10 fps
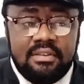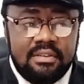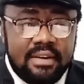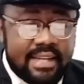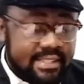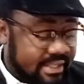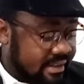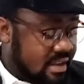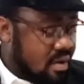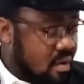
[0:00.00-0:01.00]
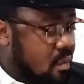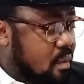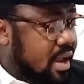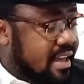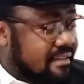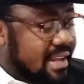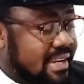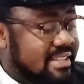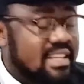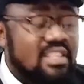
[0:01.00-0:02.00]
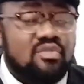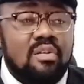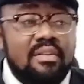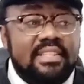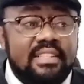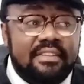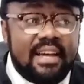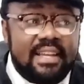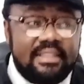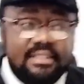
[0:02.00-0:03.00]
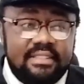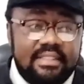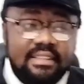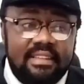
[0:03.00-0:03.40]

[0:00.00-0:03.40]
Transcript: Writing. Whenever there's a storage device,